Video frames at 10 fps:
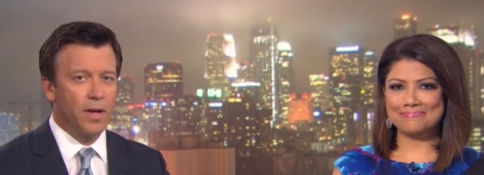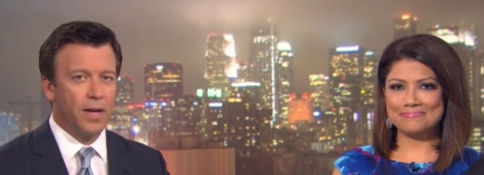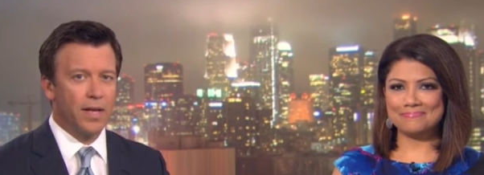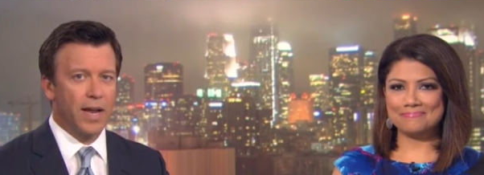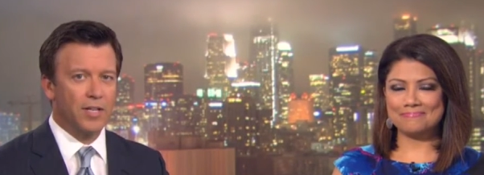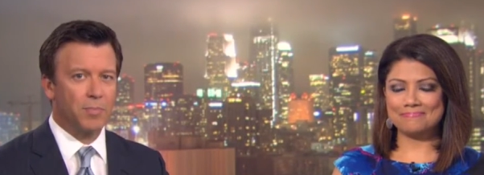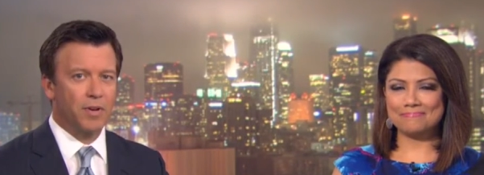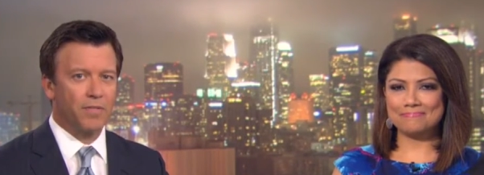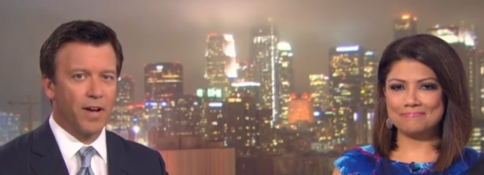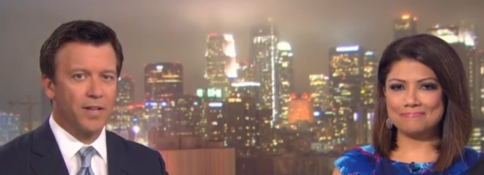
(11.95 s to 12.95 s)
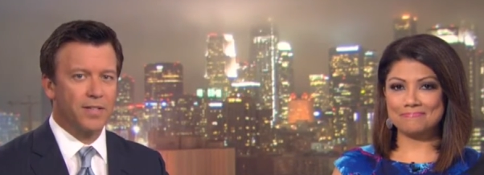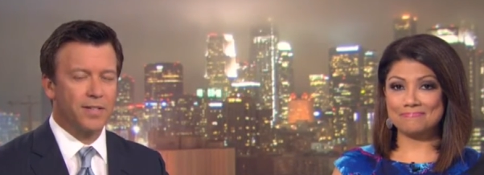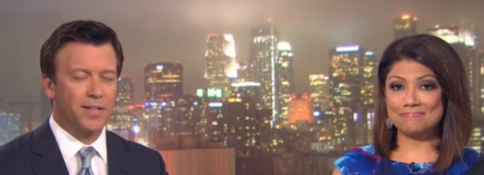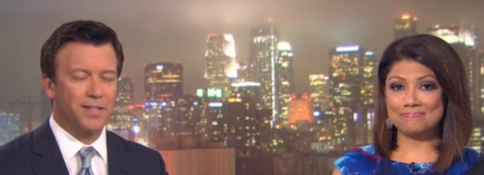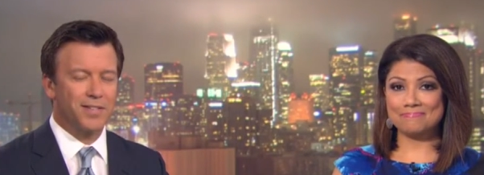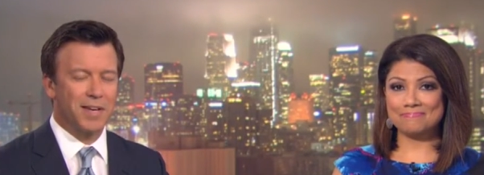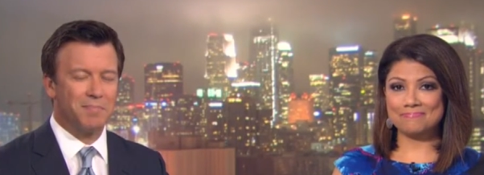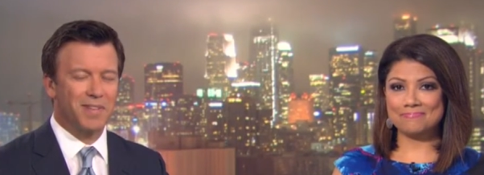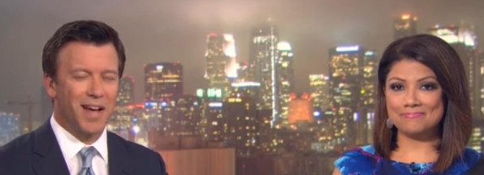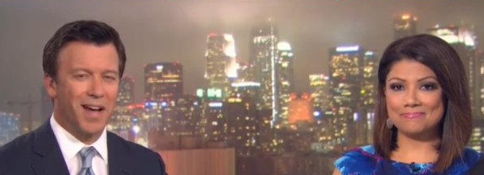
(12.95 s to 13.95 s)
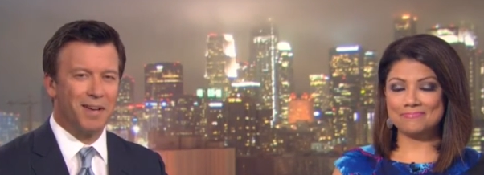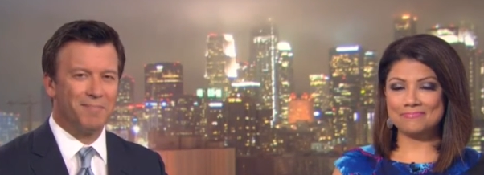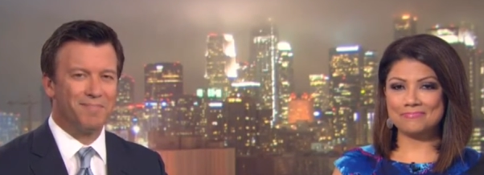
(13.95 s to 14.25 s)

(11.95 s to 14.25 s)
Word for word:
Speaker 1: and get expert advice at the same time.